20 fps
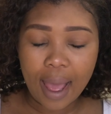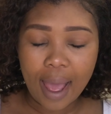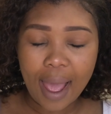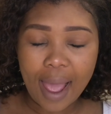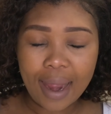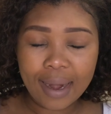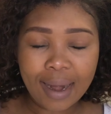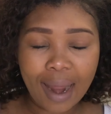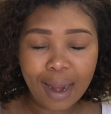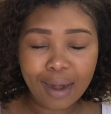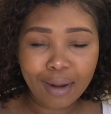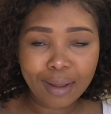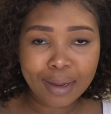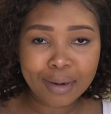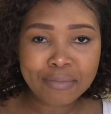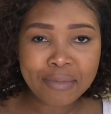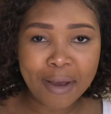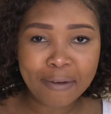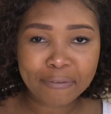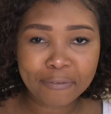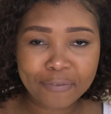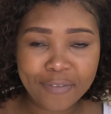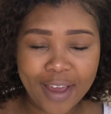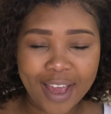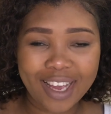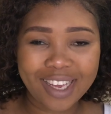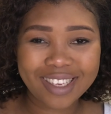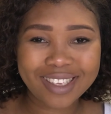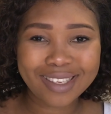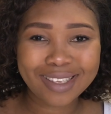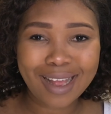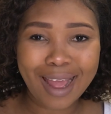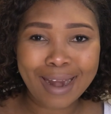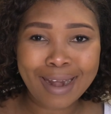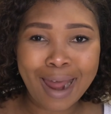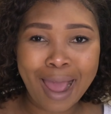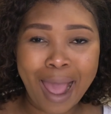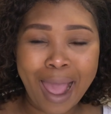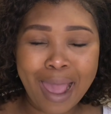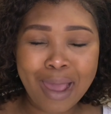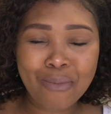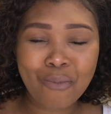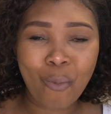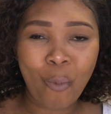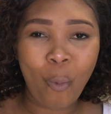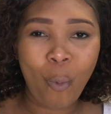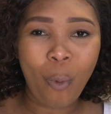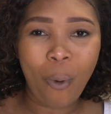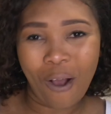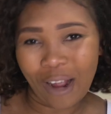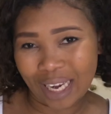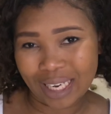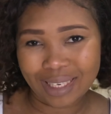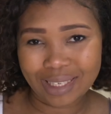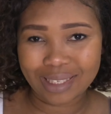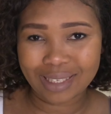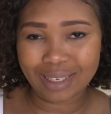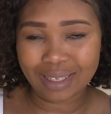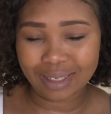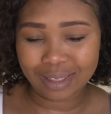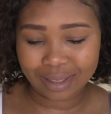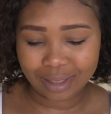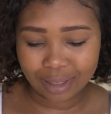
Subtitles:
and look at my face and I am white.